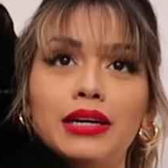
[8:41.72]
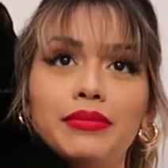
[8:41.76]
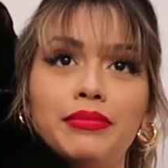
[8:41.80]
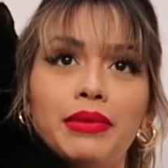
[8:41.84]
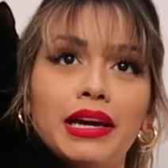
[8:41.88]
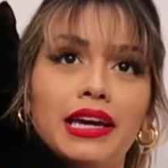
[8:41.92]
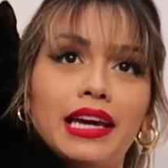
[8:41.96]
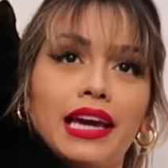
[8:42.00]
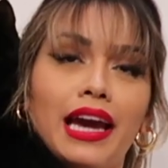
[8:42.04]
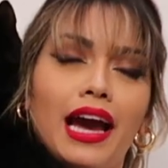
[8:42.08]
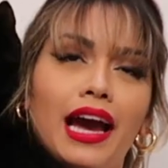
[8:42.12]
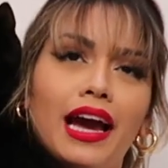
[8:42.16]

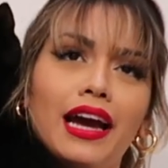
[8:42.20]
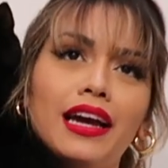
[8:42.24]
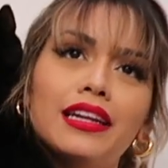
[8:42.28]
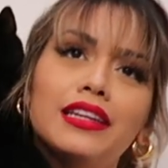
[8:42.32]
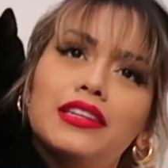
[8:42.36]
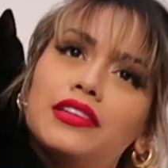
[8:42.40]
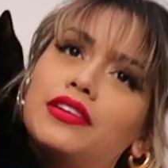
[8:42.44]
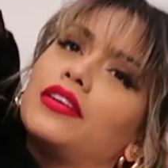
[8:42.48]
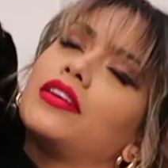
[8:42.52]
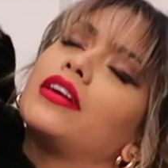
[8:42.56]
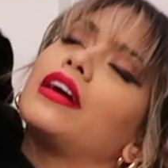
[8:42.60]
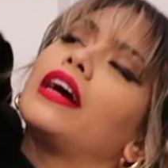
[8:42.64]
My cat,
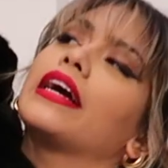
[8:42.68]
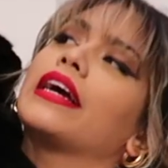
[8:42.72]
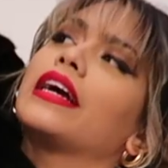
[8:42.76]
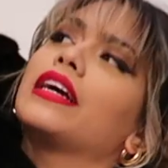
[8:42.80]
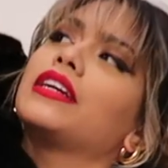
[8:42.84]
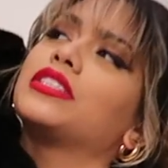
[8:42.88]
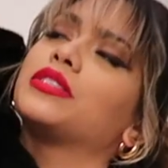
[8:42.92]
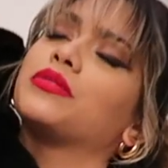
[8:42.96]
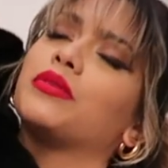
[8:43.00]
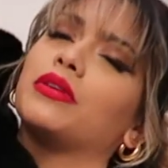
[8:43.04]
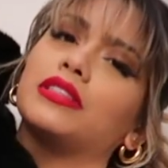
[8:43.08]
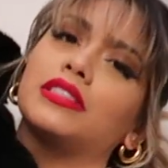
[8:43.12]
I
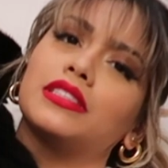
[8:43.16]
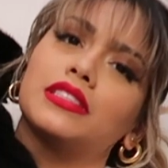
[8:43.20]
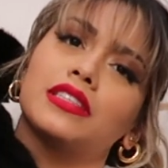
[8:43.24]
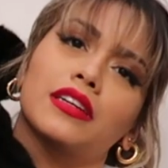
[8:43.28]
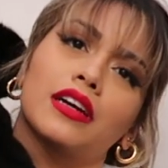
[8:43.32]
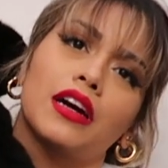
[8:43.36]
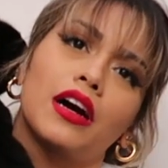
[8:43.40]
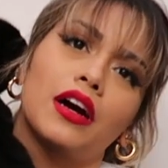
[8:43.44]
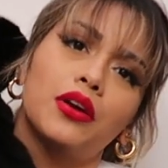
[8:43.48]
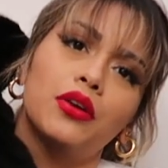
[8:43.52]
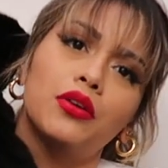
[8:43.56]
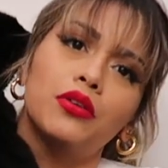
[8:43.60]
guess she wants to
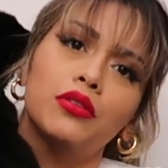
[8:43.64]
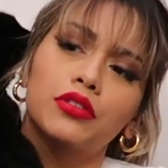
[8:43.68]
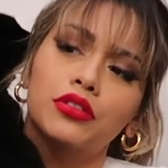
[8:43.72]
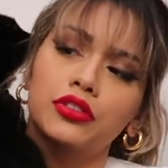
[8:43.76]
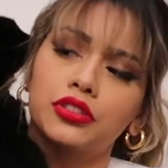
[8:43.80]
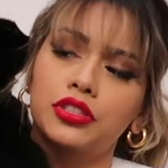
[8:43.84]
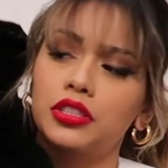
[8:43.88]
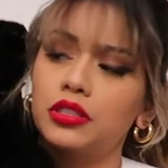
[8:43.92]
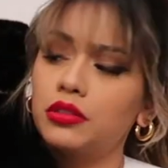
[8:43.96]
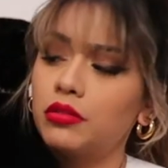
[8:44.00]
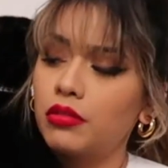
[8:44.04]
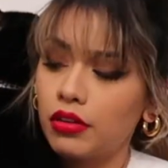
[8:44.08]
cuddle or
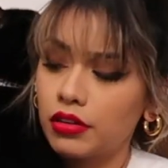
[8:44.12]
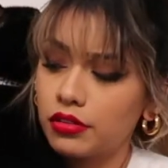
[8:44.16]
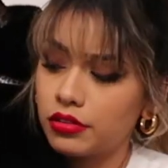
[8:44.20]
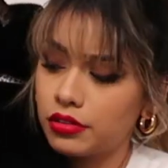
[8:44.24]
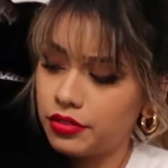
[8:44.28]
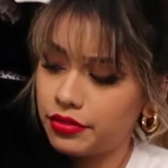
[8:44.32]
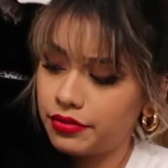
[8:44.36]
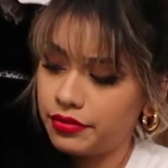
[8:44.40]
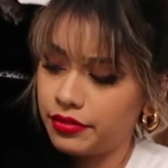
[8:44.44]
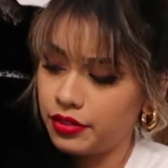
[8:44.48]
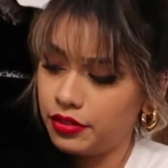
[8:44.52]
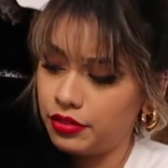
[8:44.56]
she
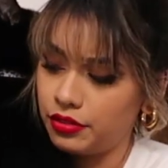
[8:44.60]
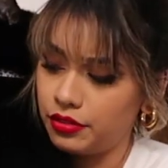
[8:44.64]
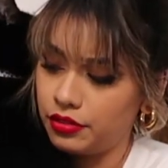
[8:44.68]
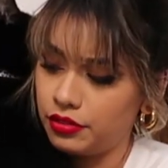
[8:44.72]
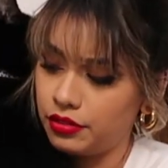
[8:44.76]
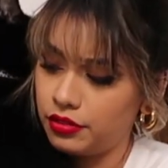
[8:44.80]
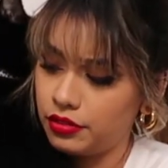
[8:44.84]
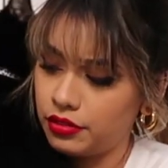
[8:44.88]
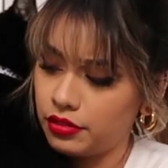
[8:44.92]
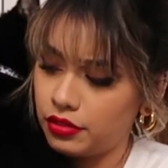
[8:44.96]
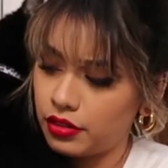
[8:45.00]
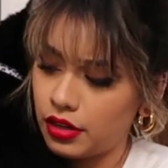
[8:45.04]
wants food.
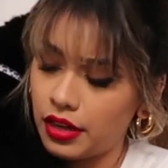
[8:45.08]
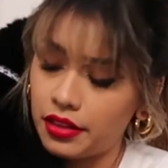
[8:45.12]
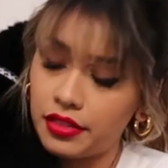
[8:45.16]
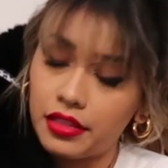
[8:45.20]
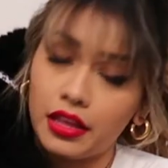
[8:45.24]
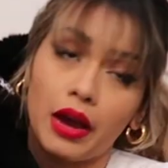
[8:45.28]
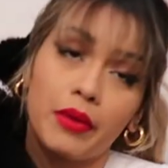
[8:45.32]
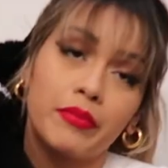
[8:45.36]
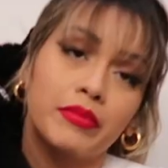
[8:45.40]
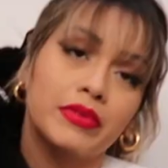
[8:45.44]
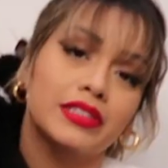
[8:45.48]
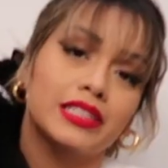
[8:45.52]
I'm
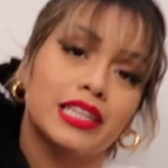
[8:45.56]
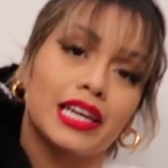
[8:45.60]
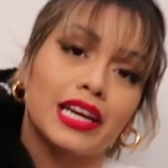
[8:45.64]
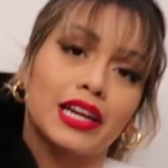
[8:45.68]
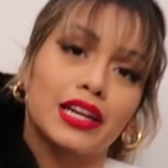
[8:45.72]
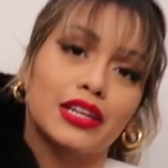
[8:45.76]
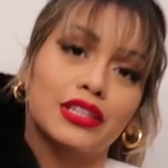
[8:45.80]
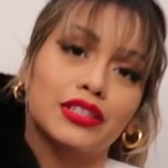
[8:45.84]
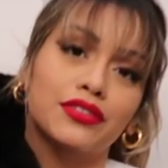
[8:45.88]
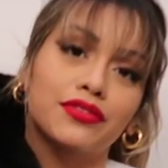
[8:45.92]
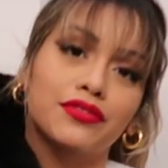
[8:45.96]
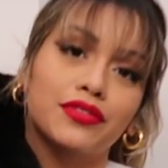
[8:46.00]
gonna take
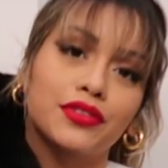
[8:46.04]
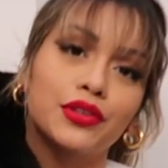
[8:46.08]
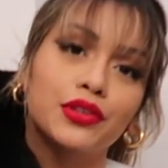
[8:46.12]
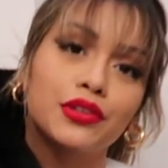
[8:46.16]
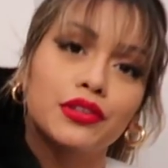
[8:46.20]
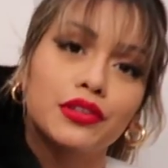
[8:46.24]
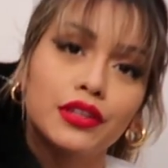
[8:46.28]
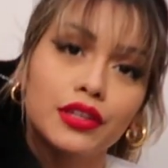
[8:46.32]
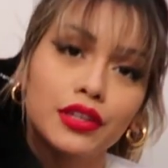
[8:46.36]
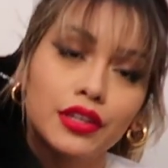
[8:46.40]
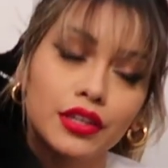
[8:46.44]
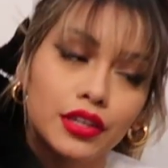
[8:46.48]
it, it's
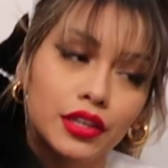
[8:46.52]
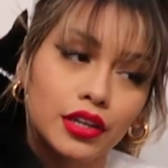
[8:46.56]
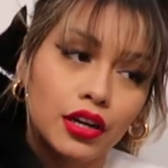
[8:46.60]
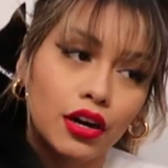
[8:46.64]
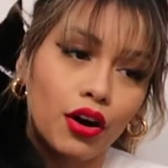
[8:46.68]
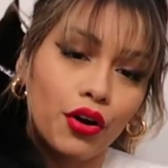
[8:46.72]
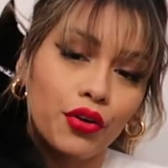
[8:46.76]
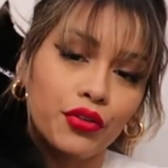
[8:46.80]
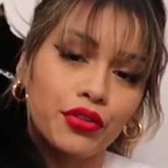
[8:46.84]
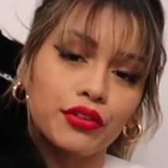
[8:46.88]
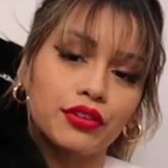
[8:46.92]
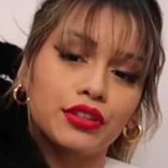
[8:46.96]
food.
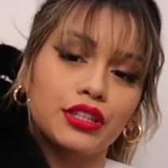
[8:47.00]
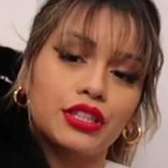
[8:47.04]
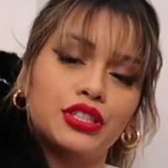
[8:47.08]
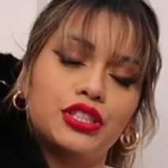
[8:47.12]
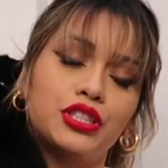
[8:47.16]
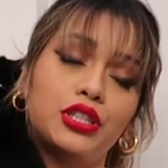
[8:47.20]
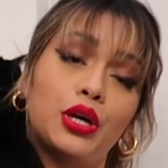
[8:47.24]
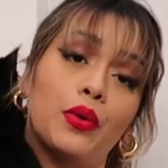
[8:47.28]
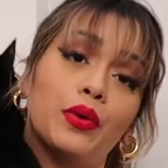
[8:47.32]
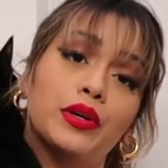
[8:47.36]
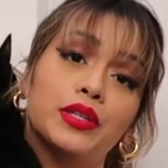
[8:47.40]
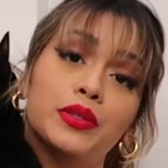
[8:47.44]
Although, because
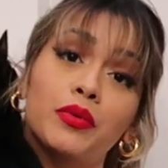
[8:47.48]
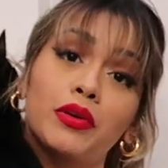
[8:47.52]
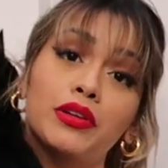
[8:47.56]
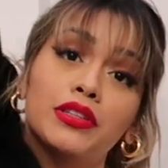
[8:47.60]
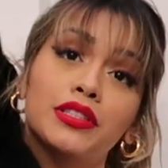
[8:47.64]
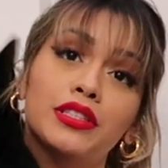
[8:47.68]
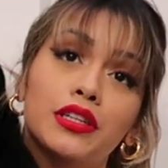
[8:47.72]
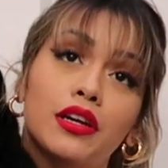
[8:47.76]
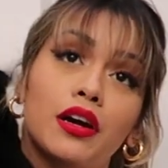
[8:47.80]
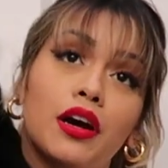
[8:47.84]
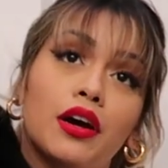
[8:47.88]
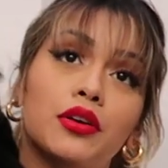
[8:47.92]
she always
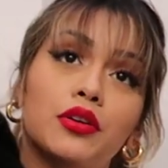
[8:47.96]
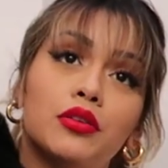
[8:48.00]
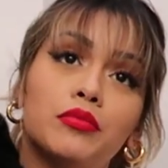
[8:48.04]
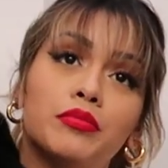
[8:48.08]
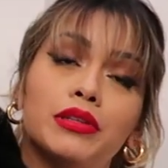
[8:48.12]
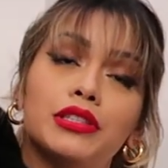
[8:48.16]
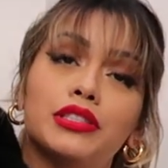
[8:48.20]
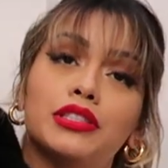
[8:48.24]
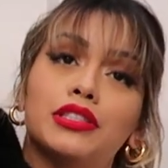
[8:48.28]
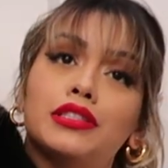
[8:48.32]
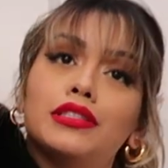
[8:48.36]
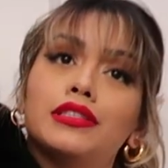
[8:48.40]
wants to cuddle,
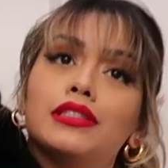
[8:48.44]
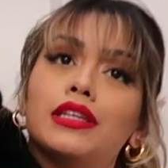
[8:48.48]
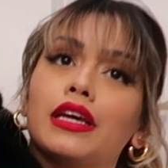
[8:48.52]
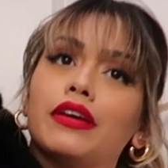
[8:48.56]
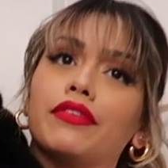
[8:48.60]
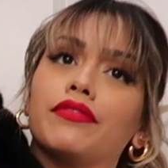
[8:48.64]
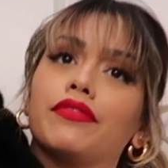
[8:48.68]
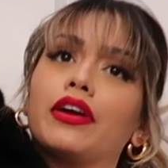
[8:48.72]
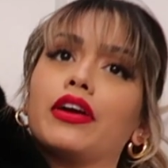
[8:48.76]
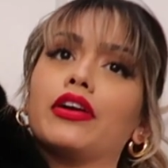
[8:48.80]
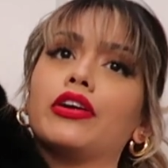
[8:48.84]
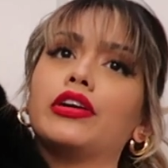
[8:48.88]
but she's
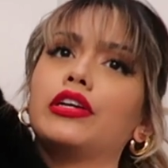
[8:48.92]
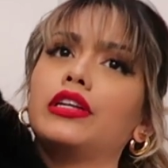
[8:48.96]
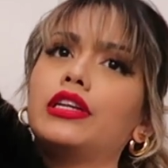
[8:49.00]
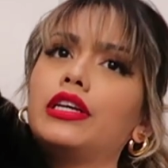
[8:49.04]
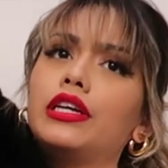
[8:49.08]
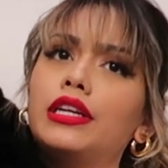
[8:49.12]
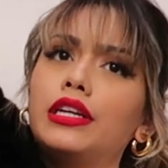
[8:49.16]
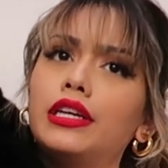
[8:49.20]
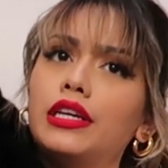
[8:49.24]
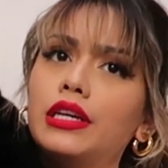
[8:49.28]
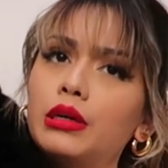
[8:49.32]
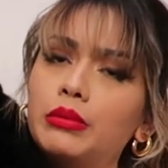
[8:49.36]
like very
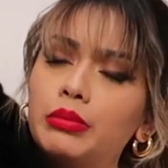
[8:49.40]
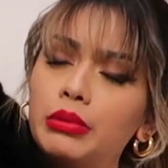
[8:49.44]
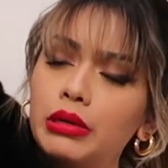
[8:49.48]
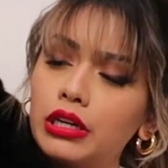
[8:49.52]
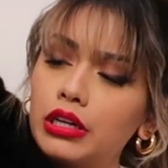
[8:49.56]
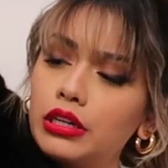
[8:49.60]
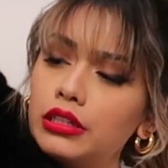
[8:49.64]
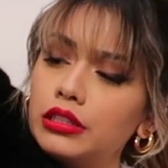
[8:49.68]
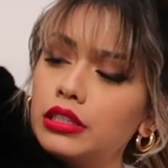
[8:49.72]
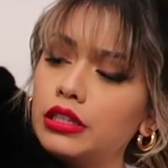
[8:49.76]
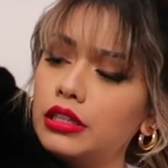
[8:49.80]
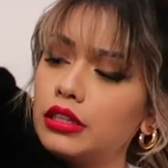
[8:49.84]
needy
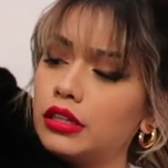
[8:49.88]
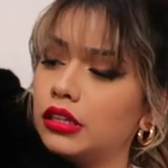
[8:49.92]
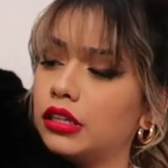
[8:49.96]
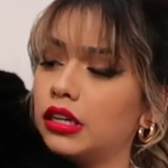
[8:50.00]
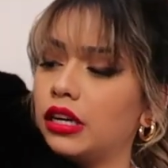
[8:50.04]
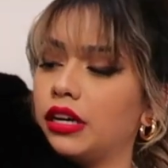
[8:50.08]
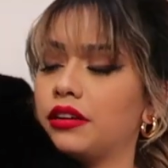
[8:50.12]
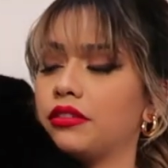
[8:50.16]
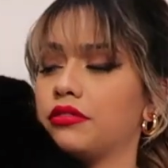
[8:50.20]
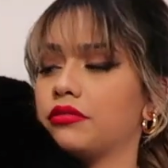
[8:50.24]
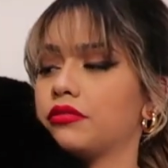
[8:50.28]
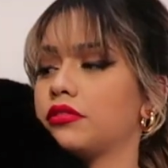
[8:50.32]
apparently.
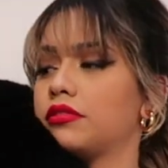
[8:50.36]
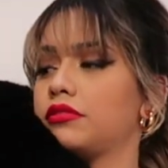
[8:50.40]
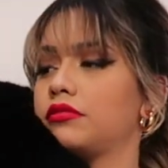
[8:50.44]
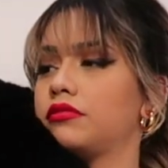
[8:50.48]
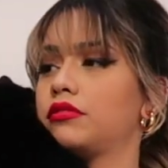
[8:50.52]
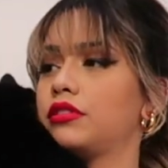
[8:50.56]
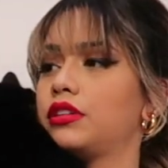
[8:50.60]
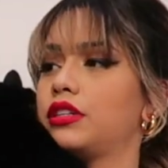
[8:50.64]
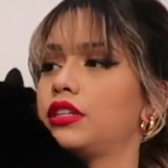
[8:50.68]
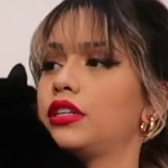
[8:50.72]
I don't know.